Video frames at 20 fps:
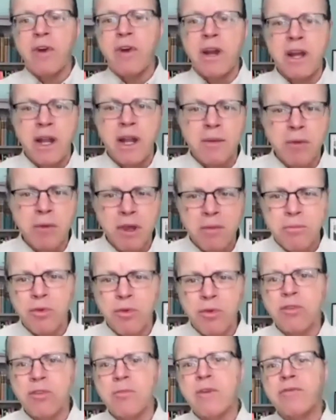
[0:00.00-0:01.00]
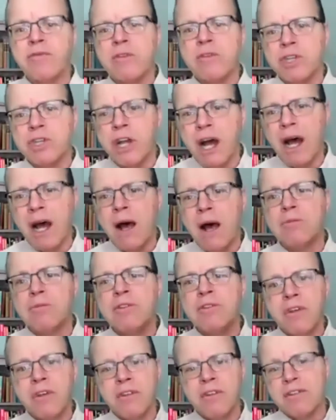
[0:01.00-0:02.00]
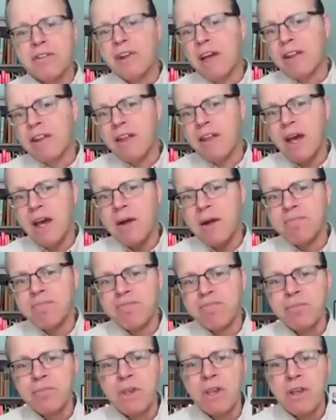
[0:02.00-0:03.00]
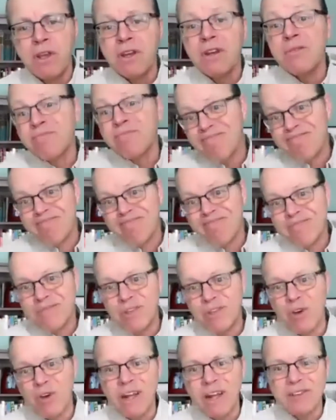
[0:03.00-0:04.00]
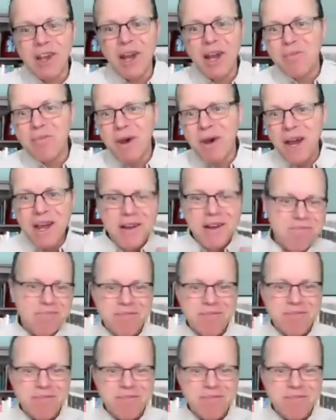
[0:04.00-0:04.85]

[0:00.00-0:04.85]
for economic improvement, for jobs, things like that. So that's kind of my